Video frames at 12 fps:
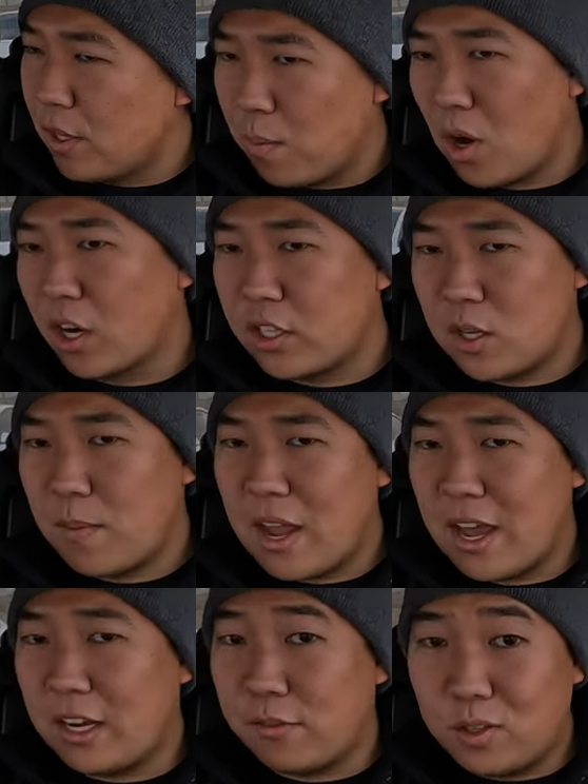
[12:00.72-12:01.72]
in the market
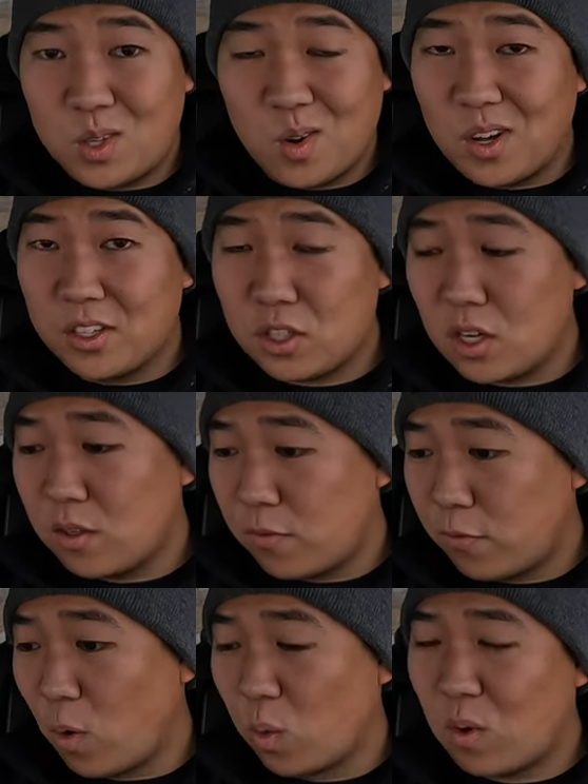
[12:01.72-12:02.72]
demand. If you go on
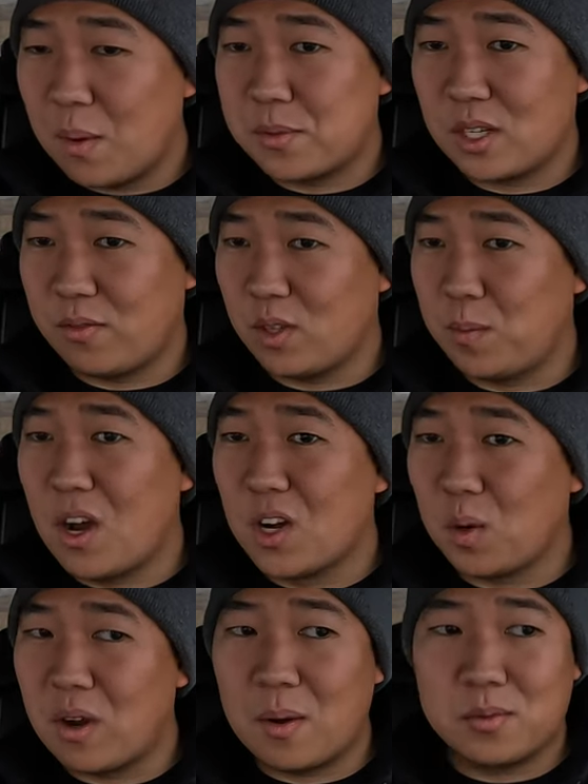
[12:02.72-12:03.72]
Ford website for the
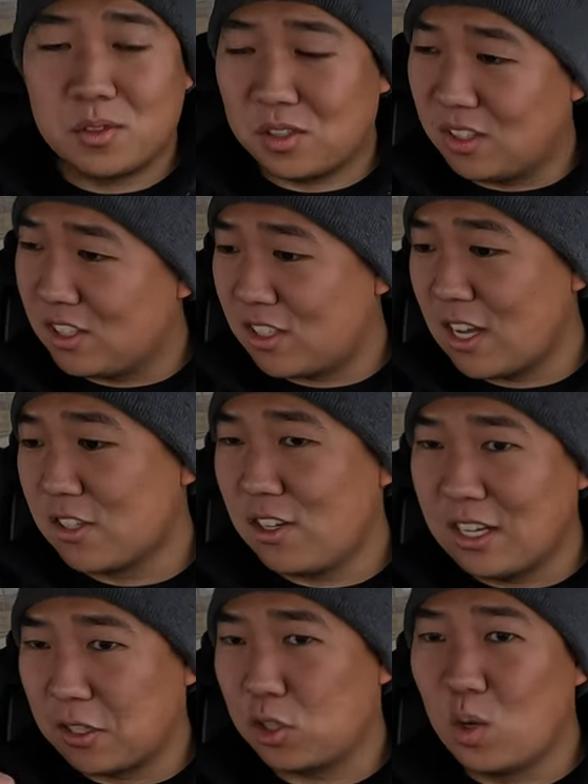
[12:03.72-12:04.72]
Bronco Raptor, it says
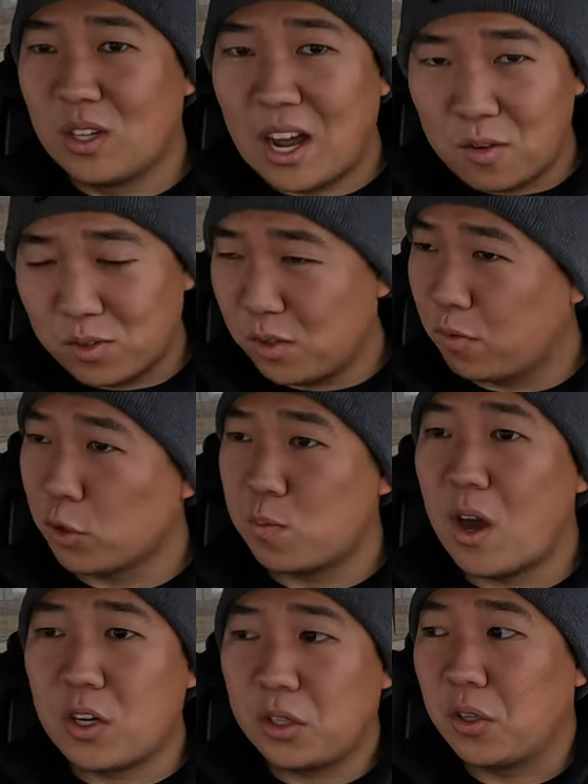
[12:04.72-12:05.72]
like sold out for the first
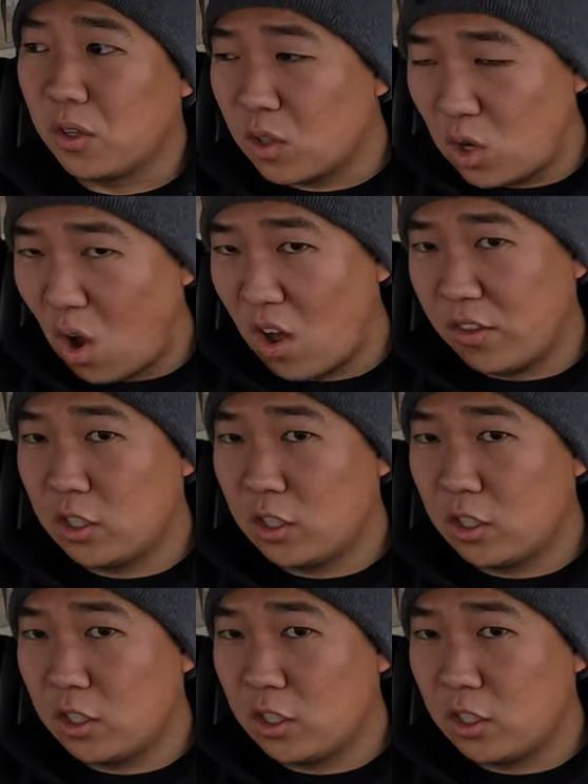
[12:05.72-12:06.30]
model year. They're gone.